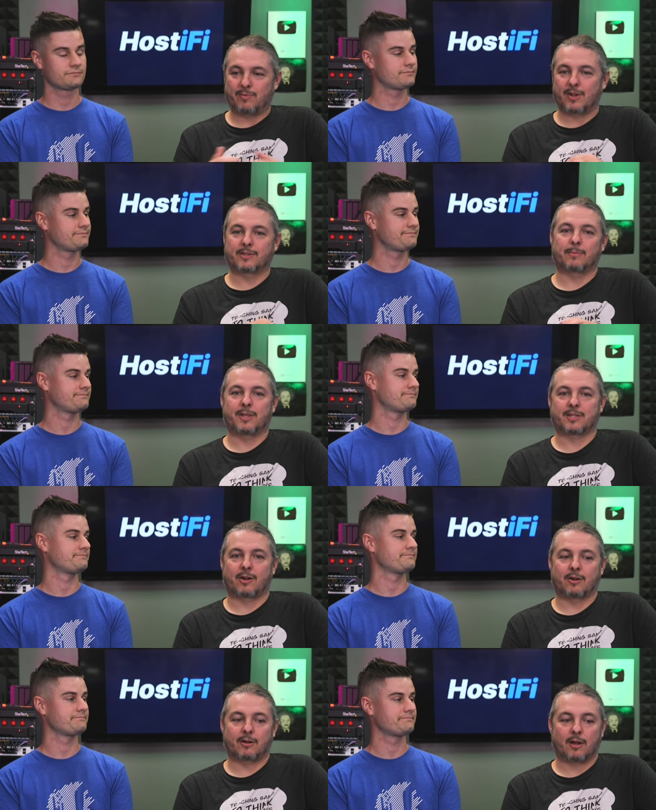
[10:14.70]
Speaker 1: done some of these
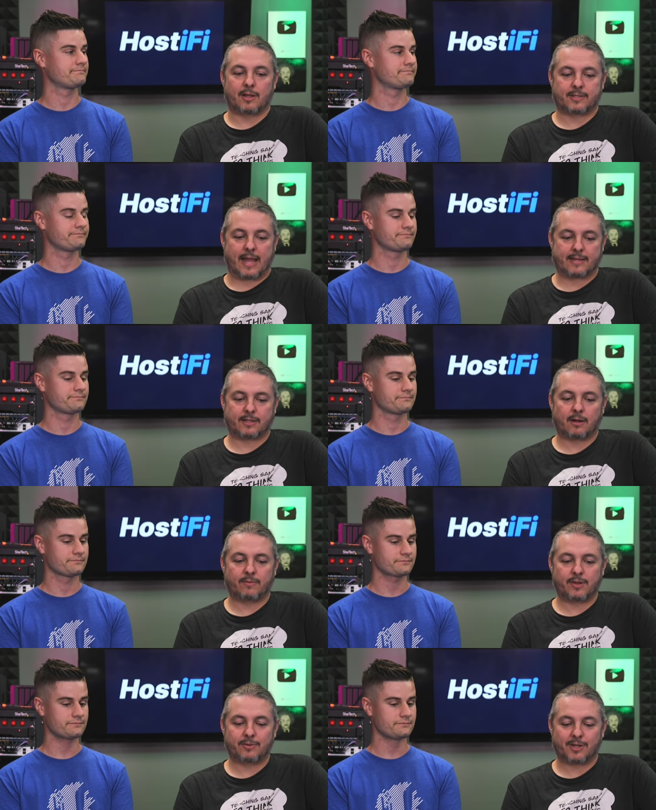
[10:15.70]
other uh, SaaS
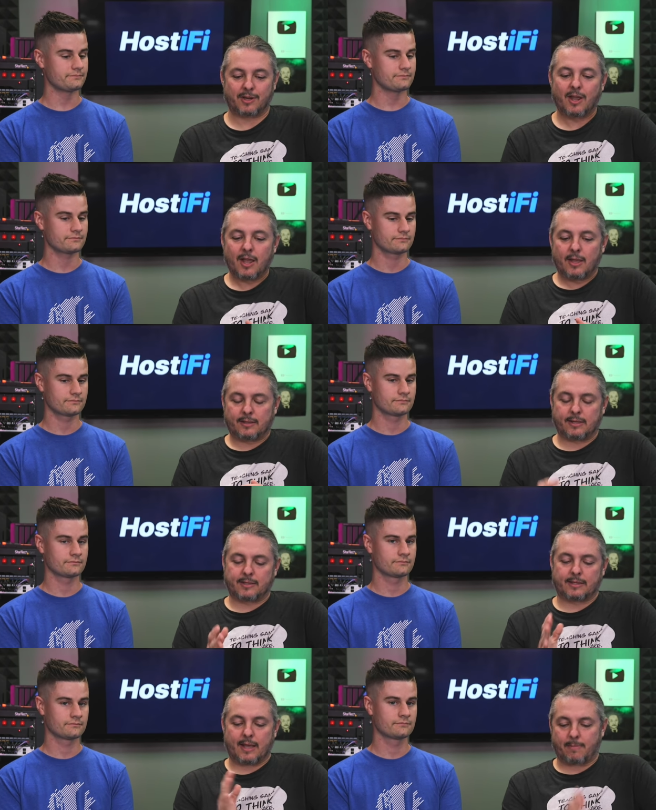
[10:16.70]
interviews and things
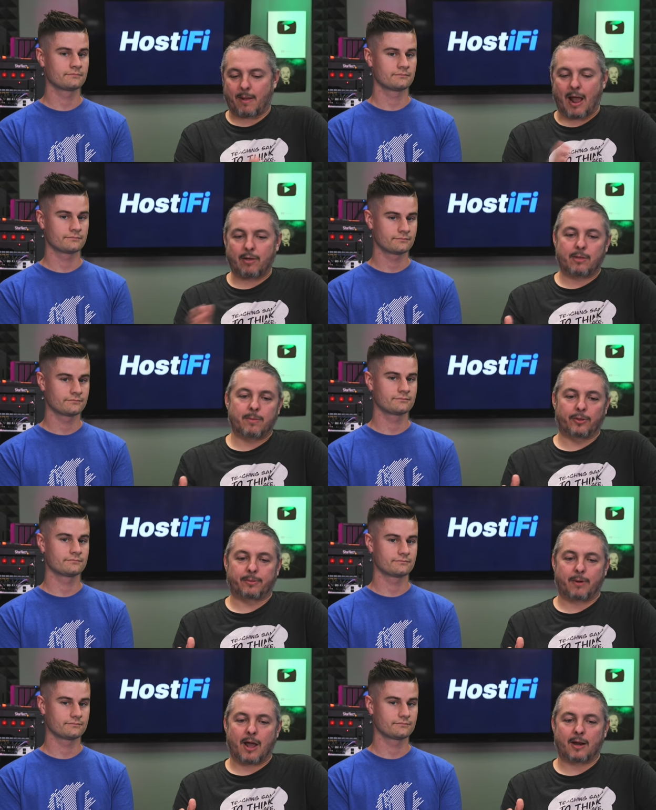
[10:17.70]
like that about how you built
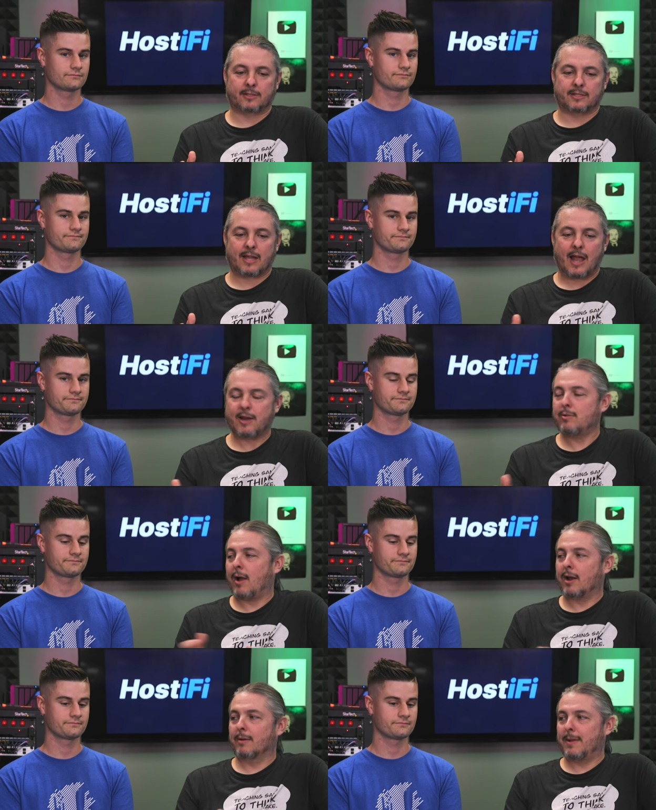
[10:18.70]
the product is how do you
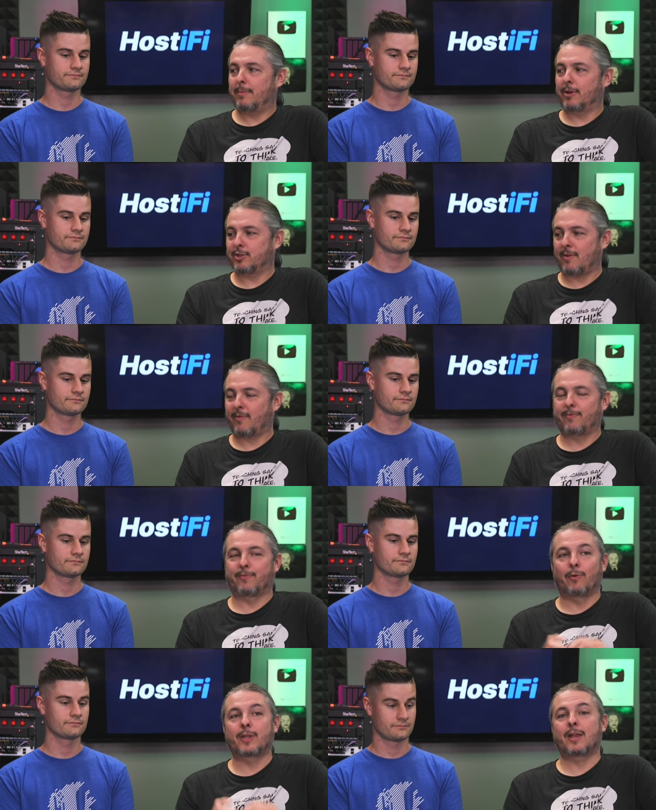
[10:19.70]
hire people? Because you have a
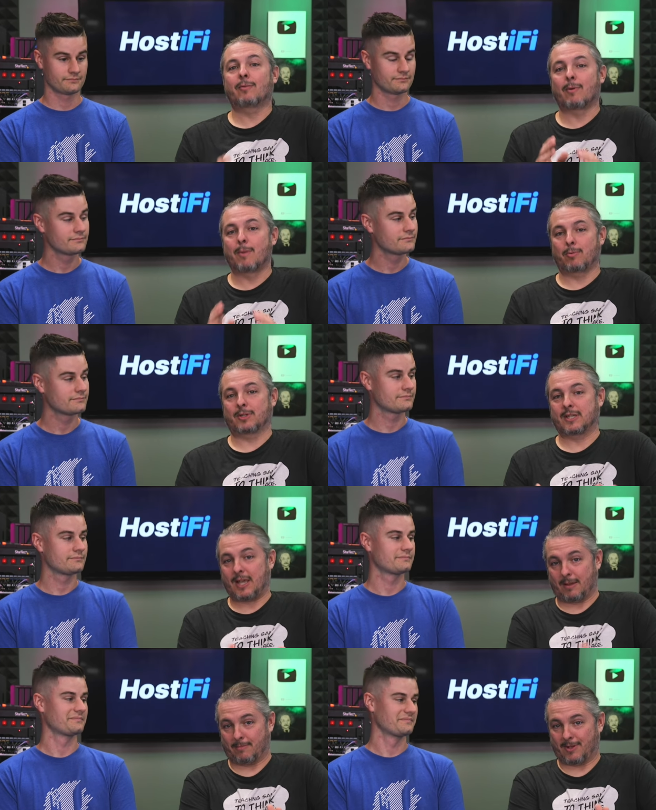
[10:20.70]
fully remote
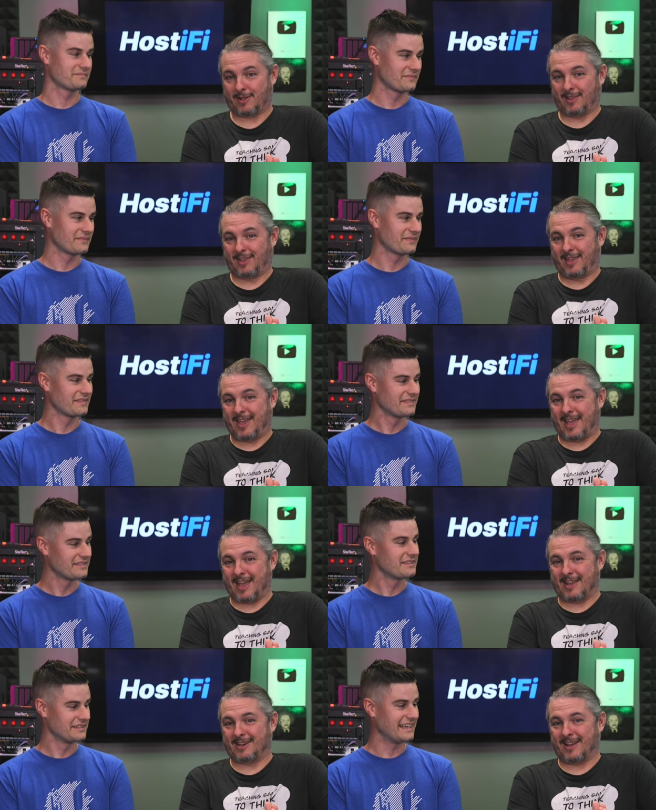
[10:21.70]
team
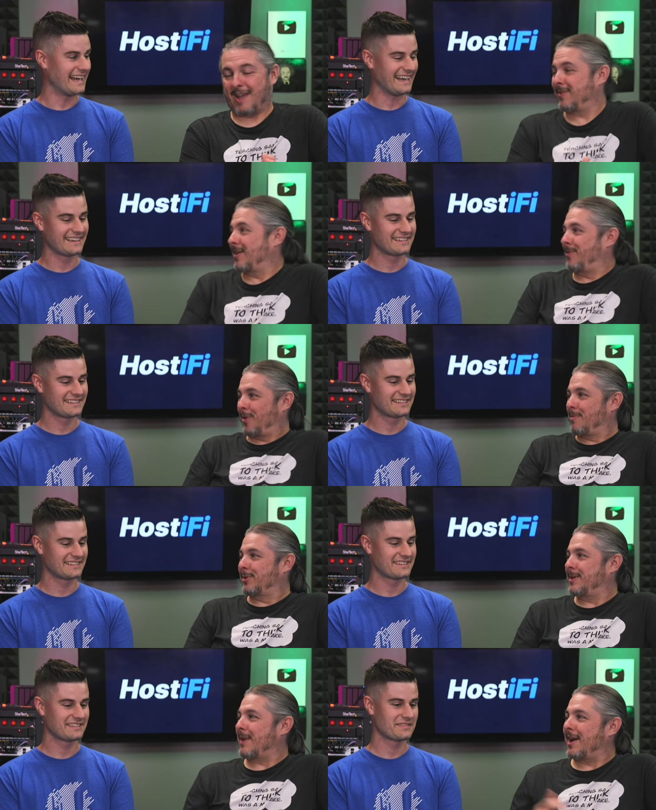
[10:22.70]
and uh, yeah. having a fully remote
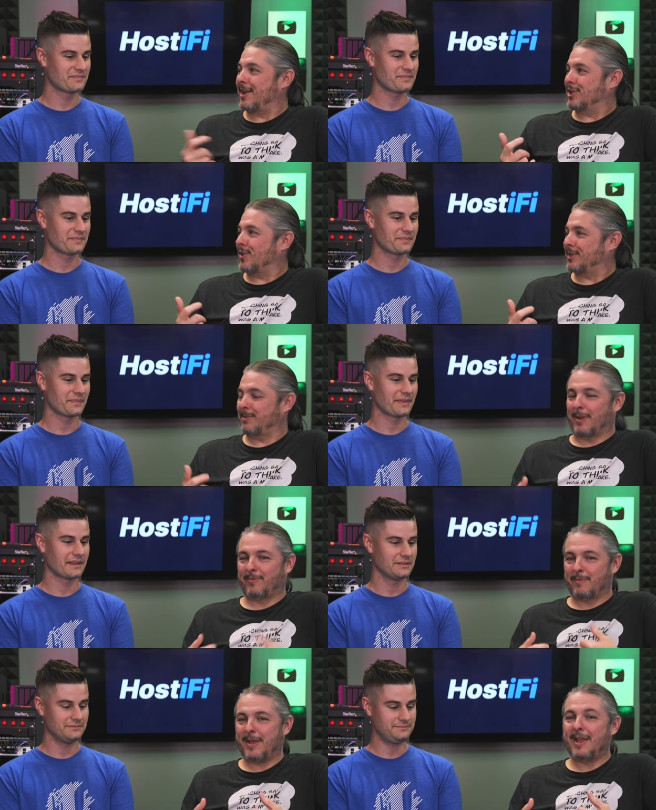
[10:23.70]
team and how do you trust them? Like
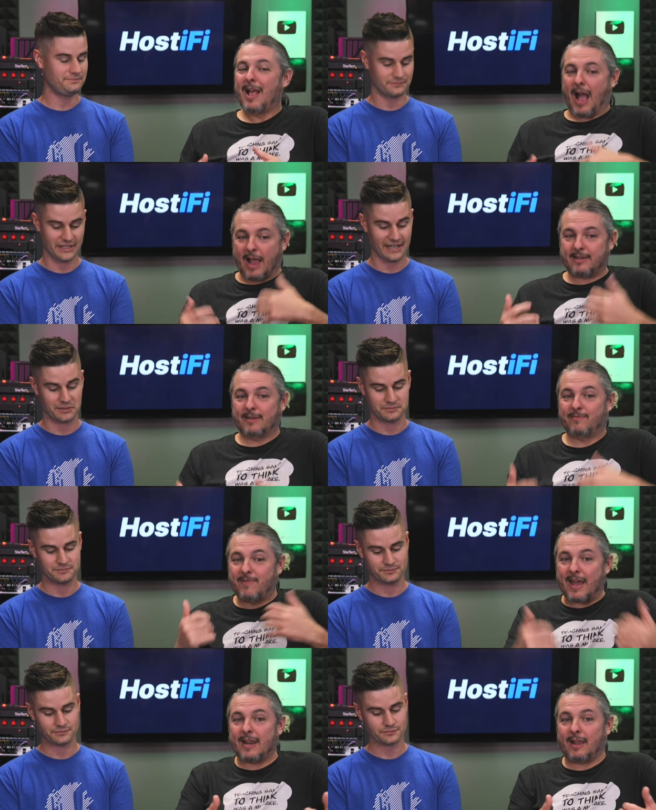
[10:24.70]
for me, I did
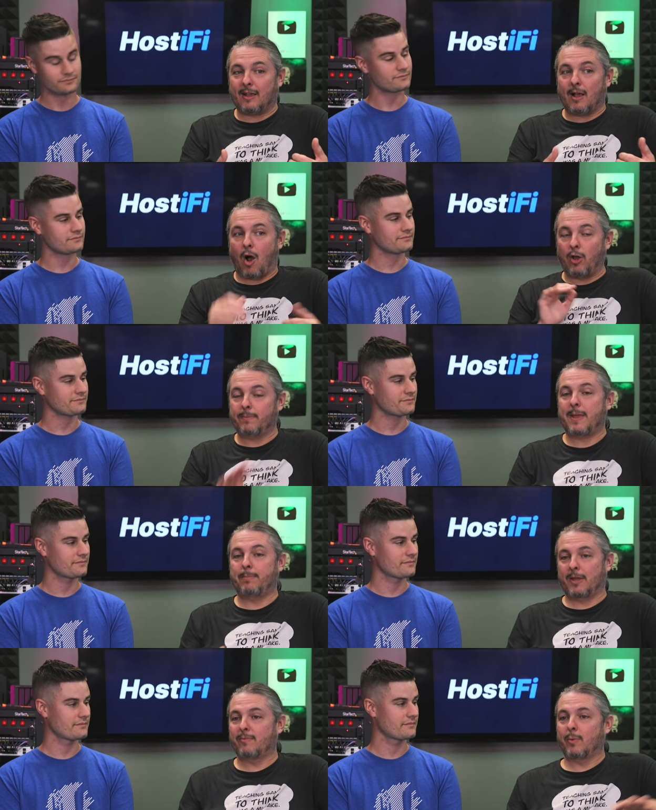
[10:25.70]
vetting all the
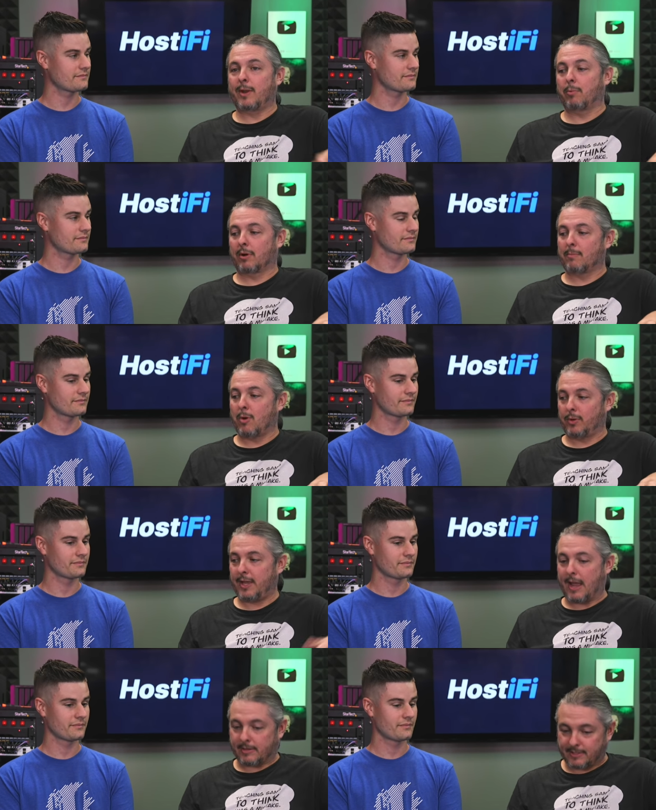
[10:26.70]
people, even when they work
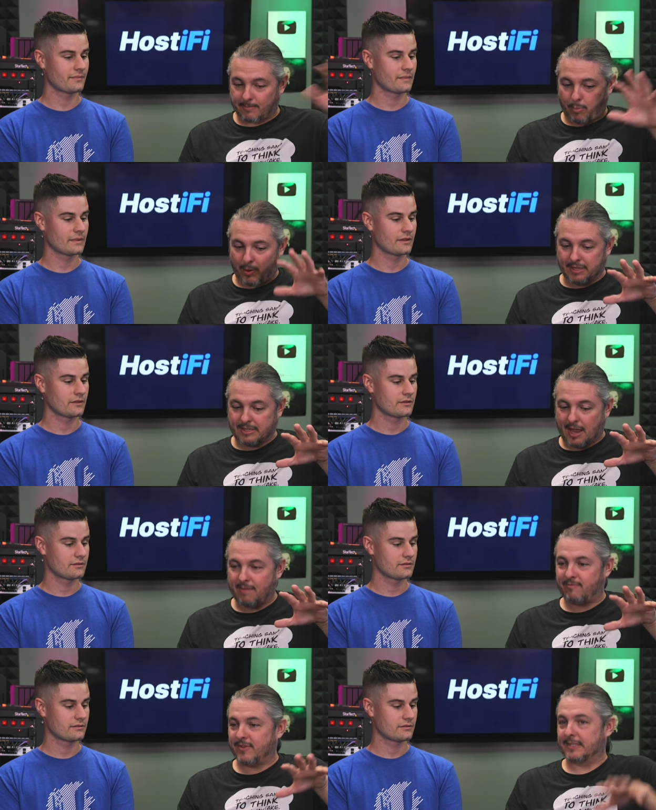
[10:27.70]
remotely. At some point in
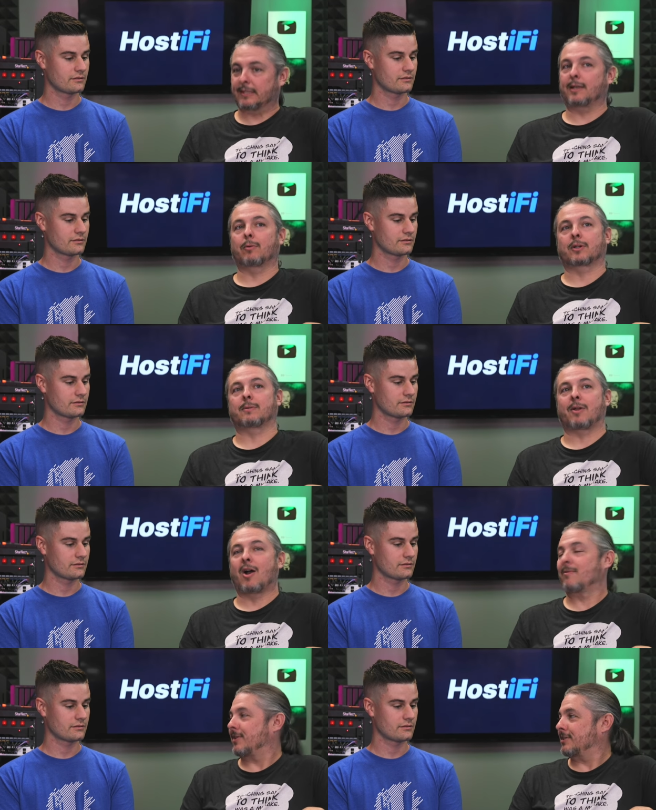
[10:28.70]
time, physically worked in my
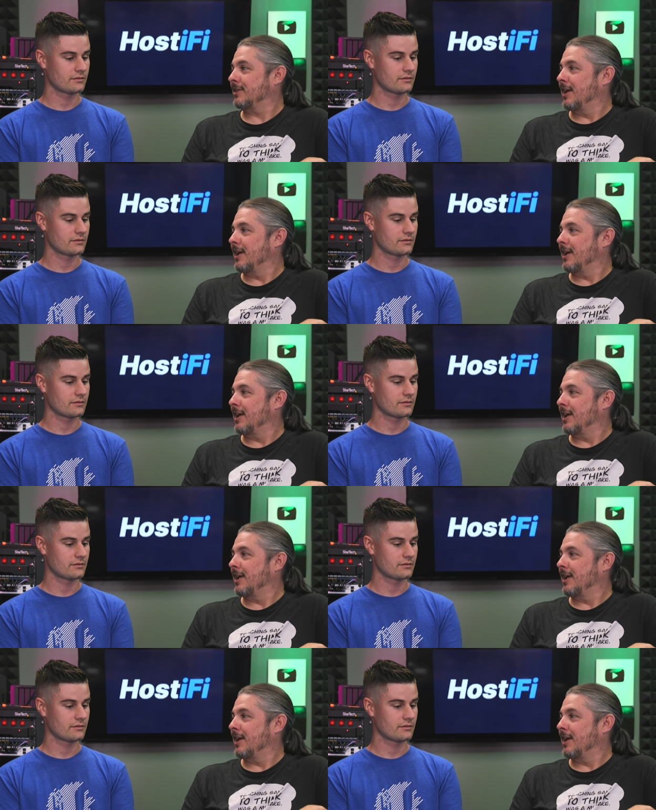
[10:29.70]
office.